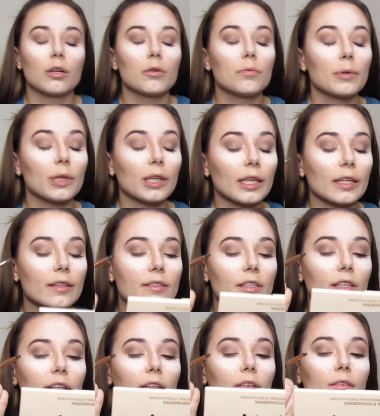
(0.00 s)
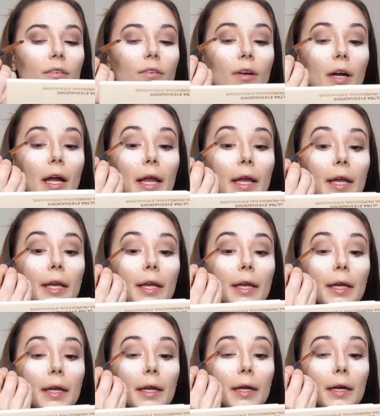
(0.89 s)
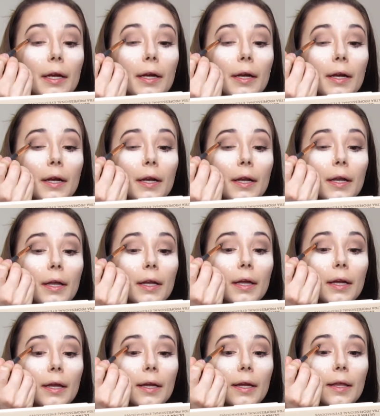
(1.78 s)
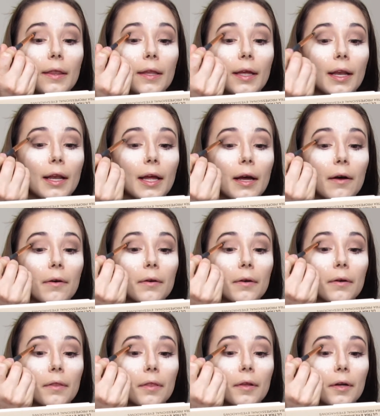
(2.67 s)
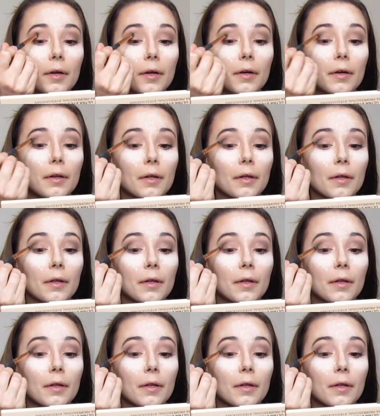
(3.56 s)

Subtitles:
Place it right here in that outer third,